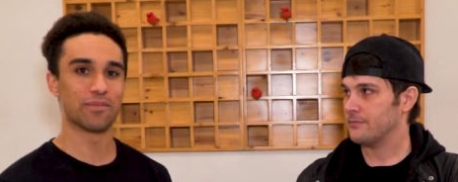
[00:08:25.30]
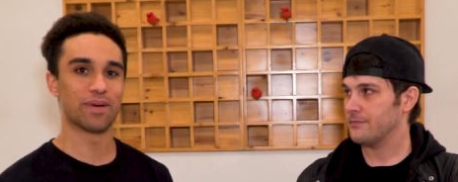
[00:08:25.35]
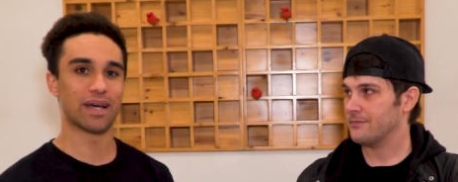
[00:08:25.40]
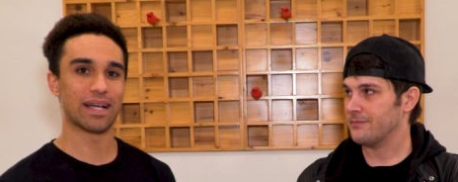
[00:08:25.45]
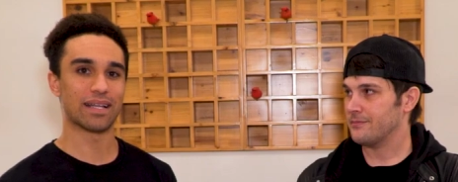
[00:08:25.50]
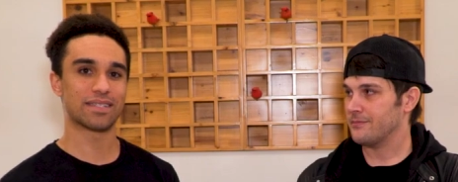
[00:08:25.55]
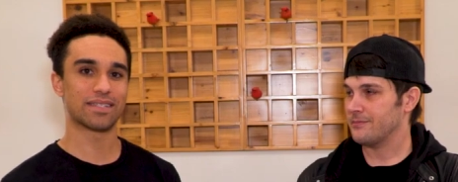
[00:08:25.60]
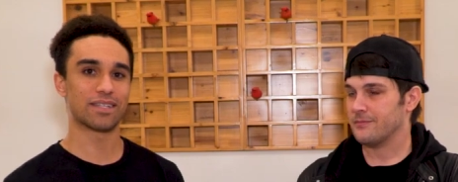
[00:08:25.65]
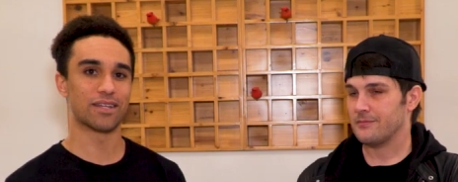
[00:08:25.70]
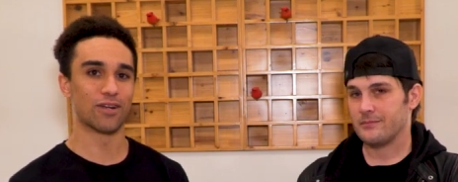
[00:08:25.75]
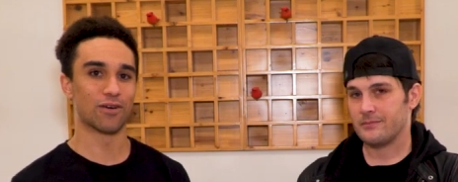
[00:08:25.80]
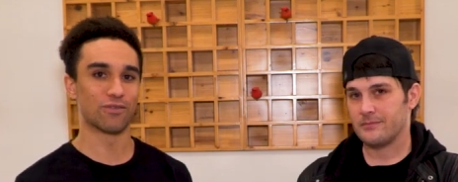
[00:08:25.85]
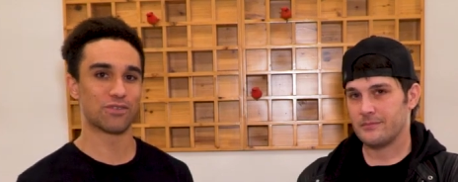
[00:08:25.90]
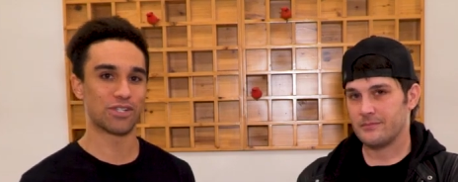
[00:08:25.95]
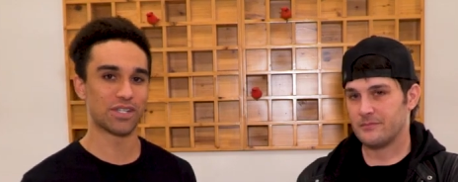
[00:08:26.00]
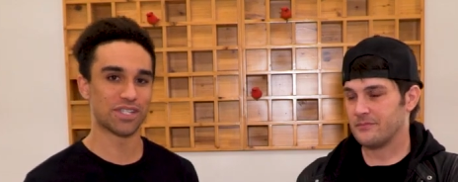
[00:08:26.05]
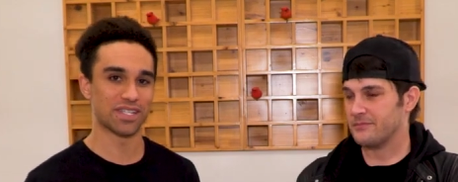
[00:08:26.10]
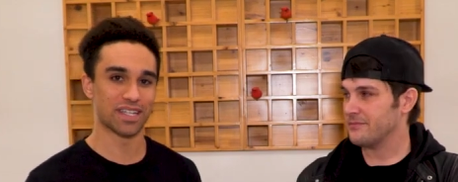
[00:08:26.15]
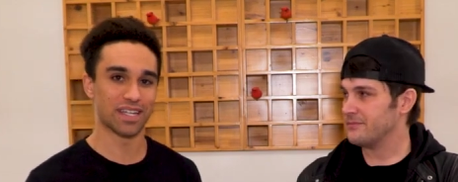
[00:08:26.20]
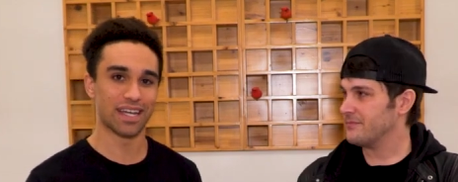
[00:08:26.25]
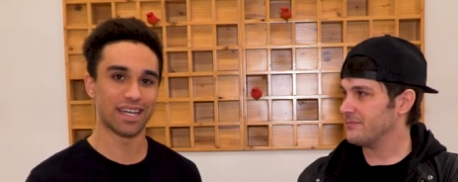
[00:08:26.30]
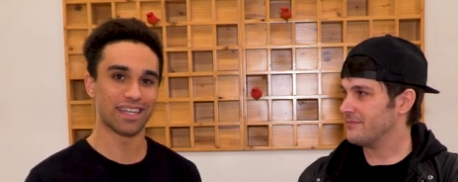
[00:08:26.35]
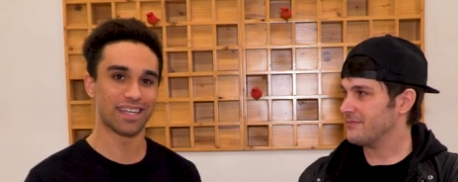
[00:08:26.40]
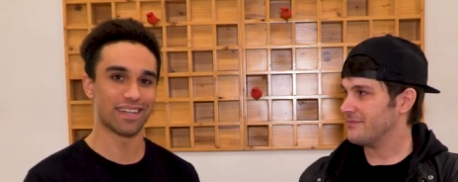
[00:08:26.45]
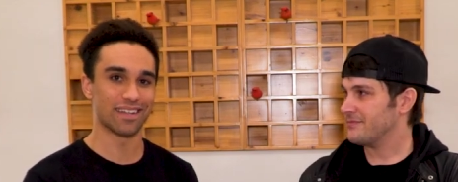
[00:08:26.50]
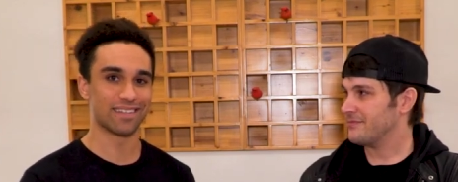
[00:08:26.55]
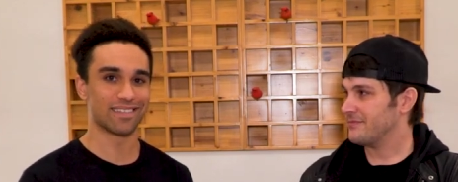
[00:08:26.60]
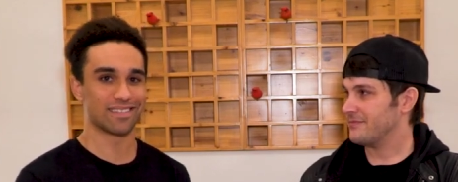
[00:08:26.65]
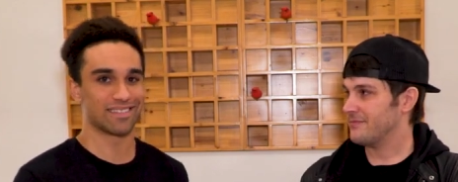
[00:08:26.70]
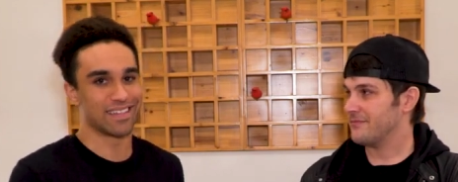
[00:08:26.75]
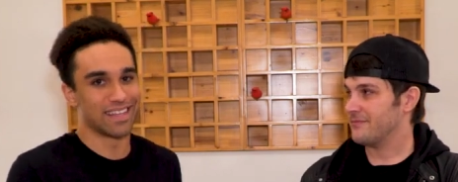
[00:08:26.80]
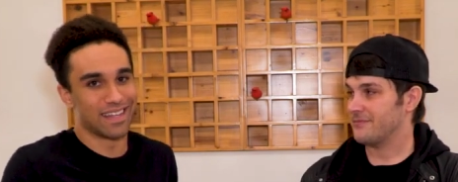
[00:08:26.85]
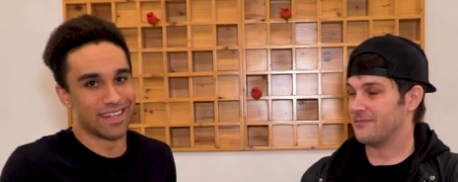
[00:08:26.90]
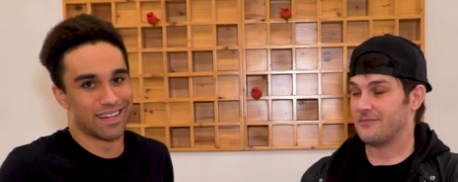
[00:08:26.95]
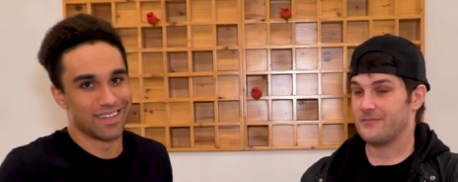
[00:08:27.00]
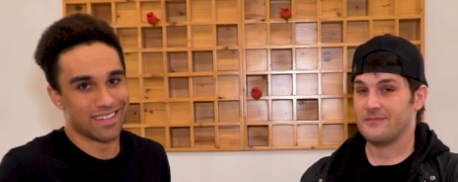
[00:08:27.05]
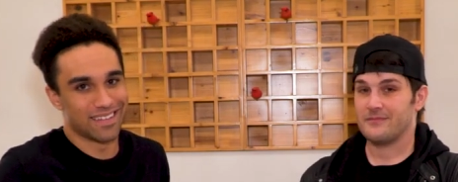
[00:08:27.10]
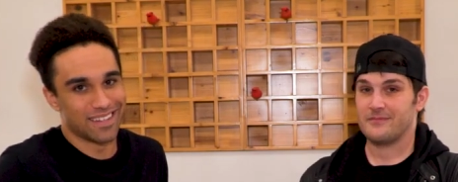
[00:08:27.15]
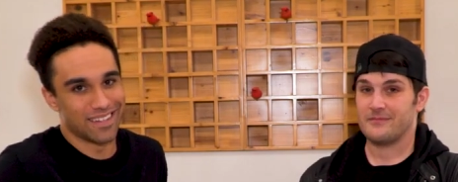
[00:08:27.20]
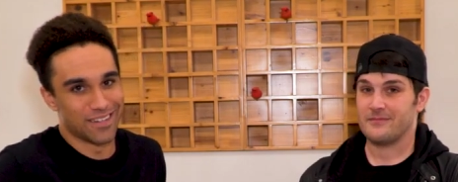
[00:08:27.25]
Speaker 1: the best, you know if she doesn't like it, then
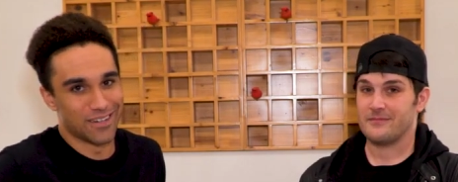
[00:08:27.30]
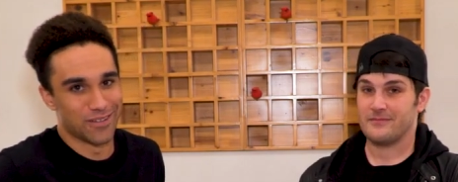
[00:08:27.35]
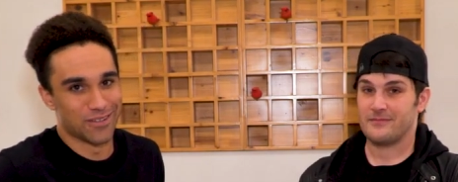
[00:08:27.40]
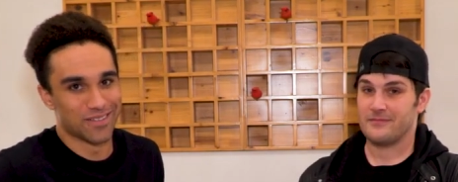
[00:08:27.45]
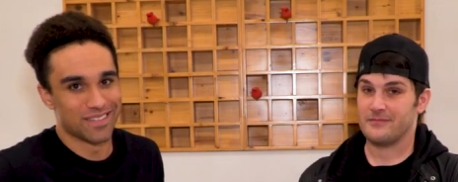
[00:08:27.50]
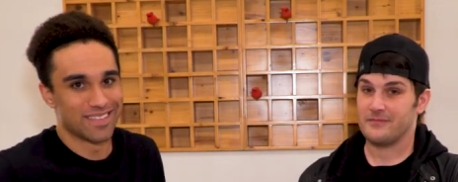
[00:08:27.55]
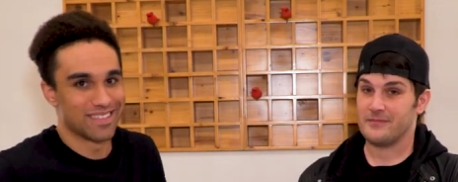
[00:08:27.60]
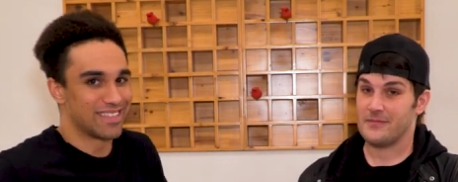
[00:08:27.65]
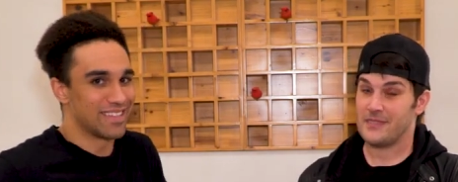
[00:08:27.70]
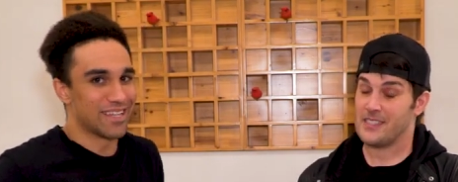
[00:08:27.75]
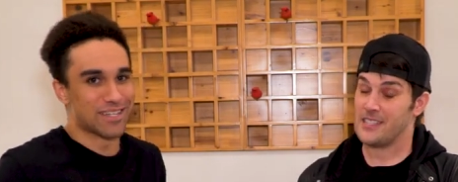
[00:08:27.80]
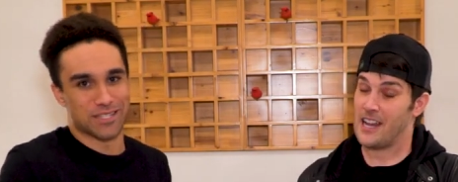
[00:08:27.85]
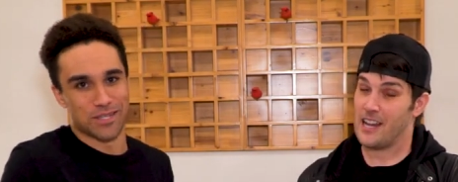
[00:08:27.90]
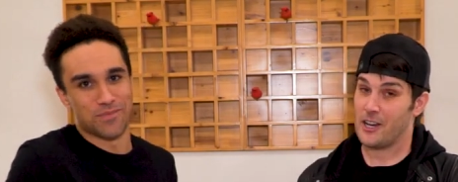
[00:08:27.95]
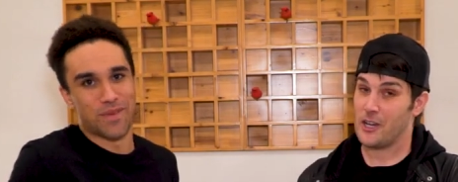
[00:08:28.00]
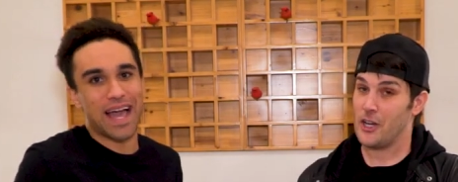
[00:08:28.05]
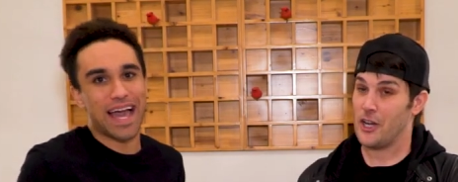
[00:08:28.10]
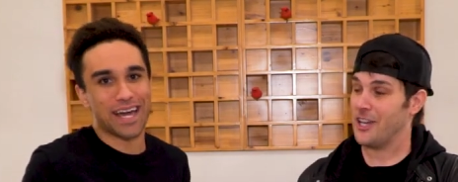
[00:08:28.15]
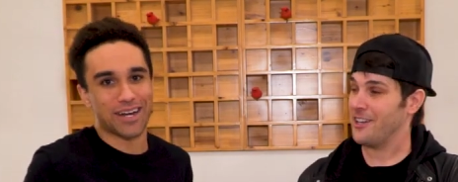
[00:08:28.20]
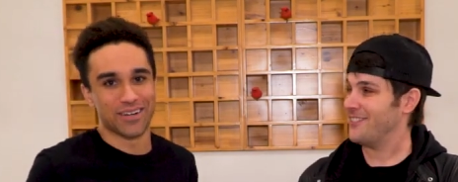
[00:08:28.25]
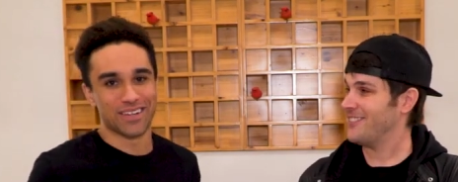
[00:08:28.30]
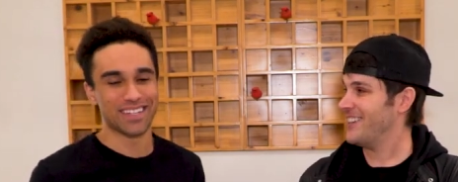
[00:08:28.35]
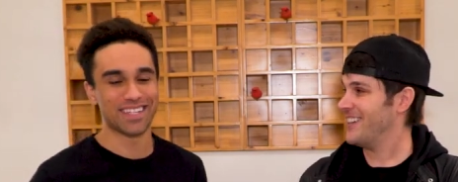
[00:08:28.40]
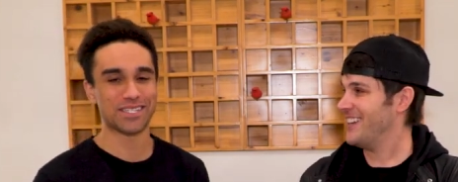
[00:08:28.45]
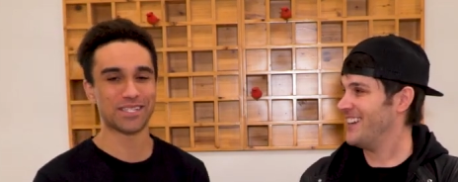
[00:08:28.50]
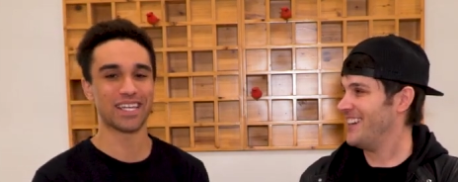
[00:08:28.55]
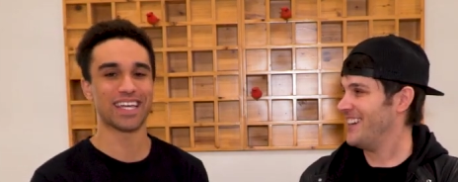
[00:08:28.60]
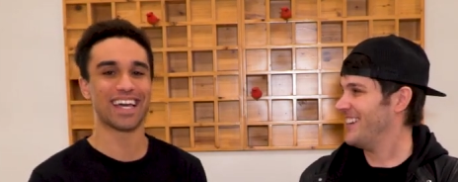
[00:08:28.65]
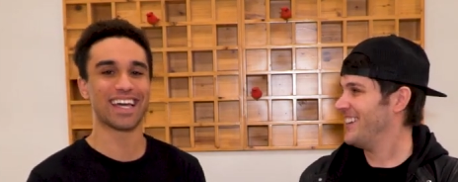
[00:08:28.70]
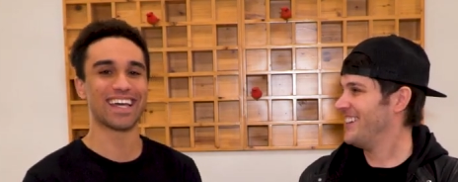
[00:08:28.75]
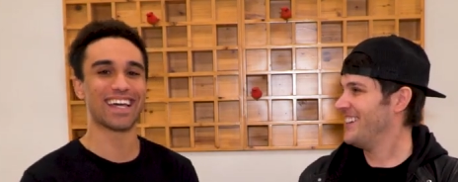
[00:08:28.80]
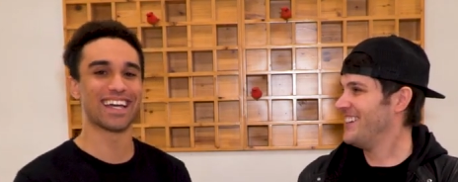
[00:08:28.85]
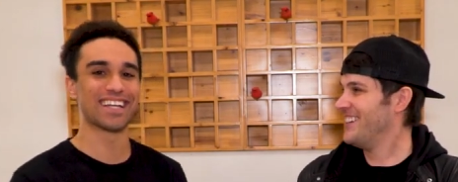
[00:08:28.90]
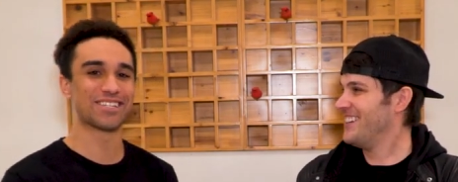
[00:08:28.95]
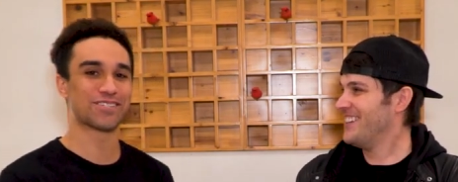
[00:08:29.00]
you know doesn't matter. Doesn't, yeah,